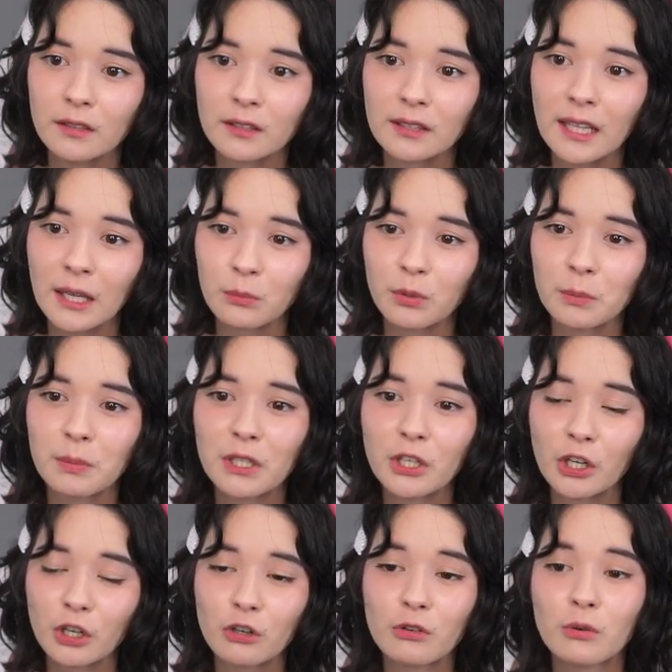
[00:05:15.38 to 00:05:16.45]
That would be
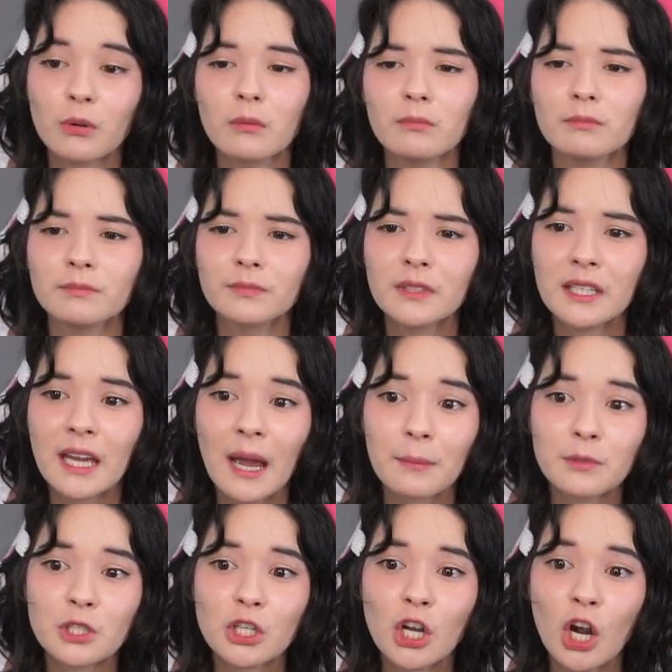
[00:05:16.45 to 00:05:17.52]
your
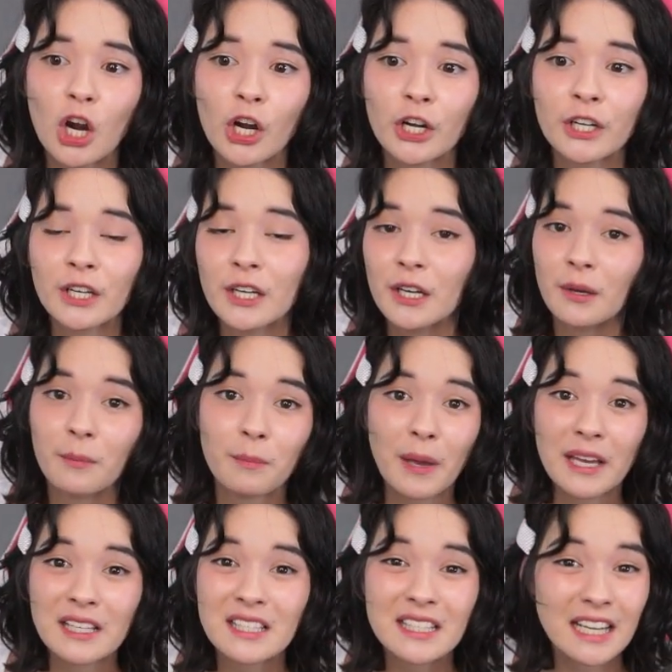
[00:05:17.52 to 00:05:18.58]
capture card
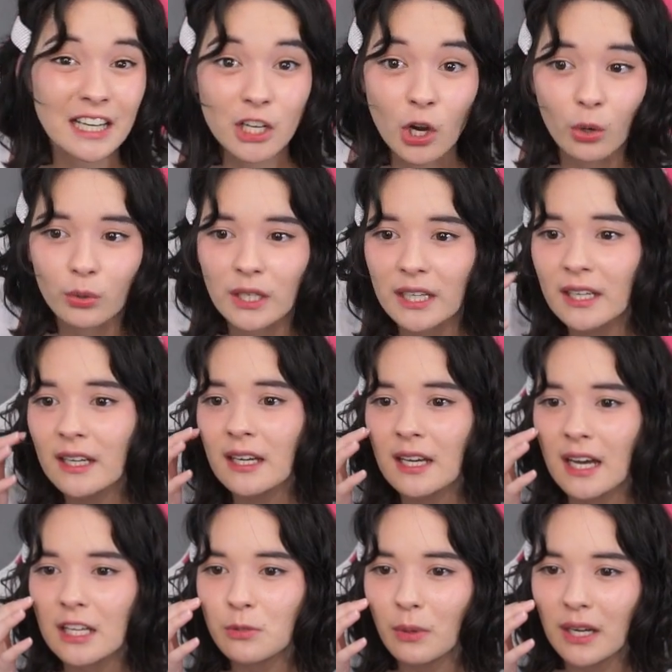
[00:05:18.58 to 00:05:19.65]
based encoding,
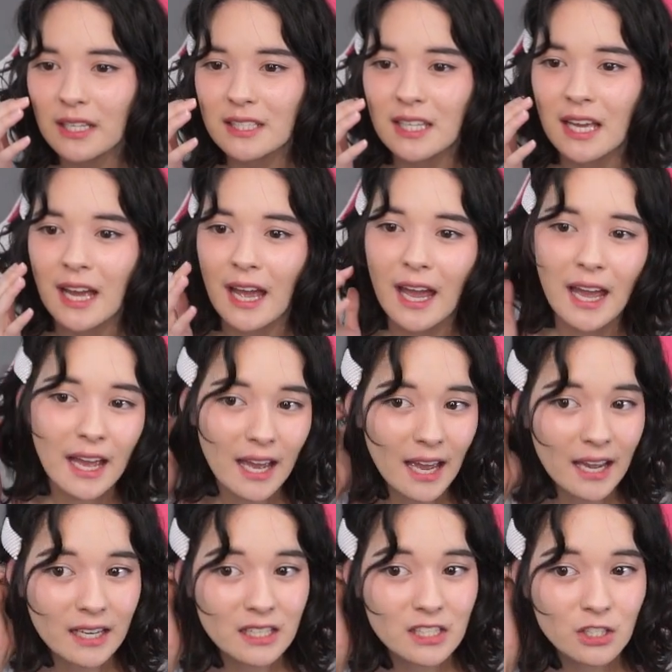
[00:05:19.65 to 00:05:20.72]
as well as the
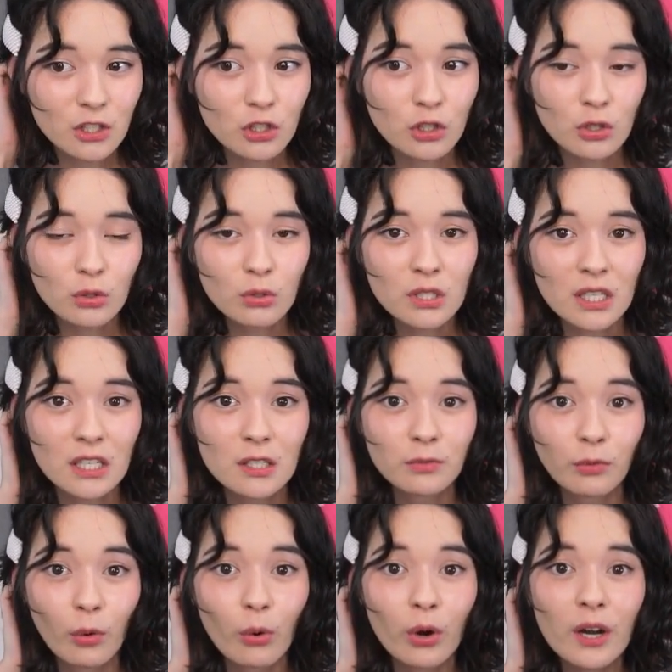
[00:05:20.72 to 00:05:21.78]

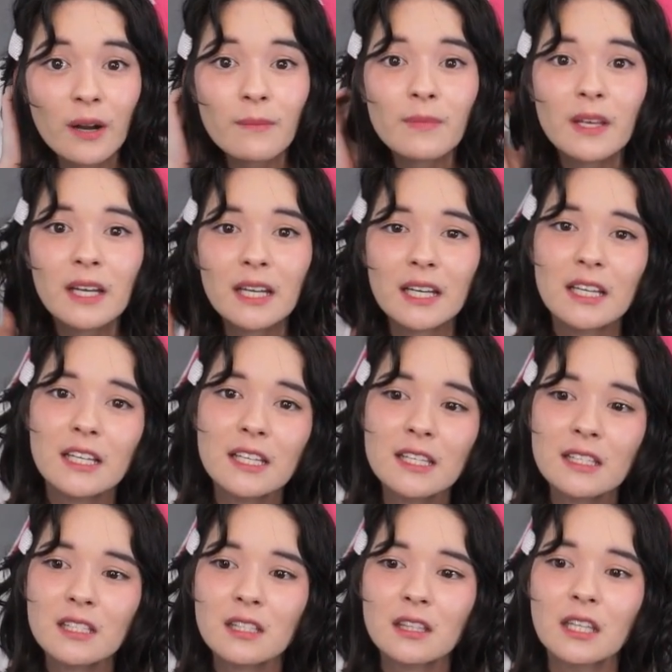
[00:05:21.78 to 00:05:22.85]
X264
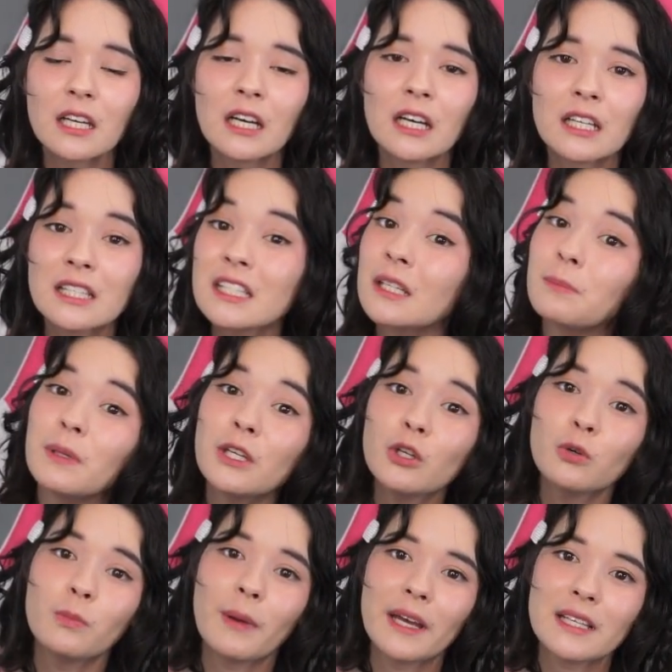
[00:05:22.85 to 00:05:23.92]
is the
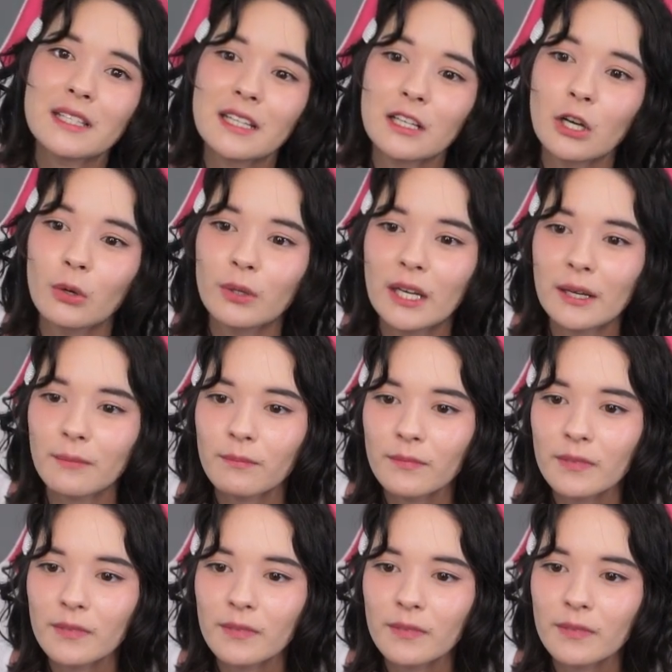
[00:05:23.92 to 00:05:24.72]
CPU based encoding.